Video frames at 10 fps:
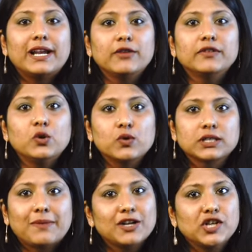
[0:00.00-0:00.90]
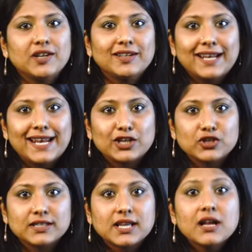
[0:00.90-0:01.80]
ahead of the Lok Sabha general
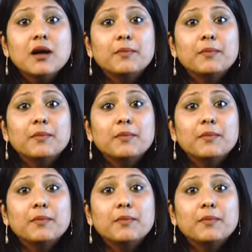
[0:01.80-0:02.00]
elections.